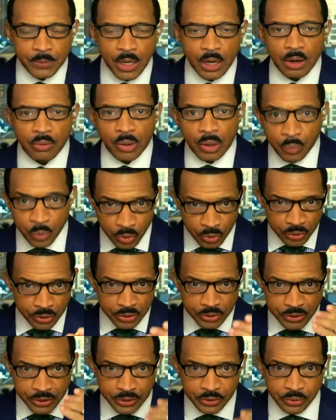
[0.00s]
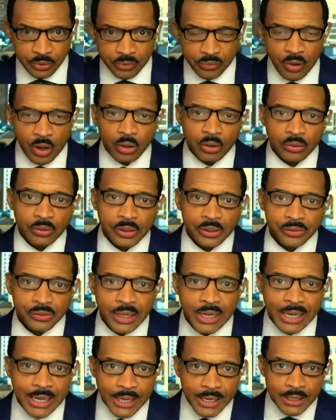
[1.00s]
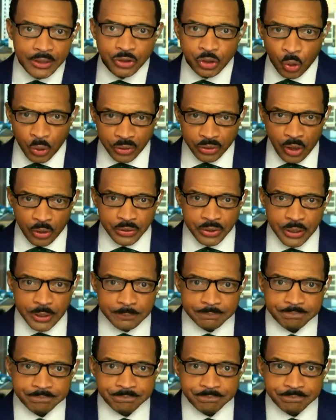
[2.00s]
All right, we're going to continue to follow this. Jordan, thoughts here?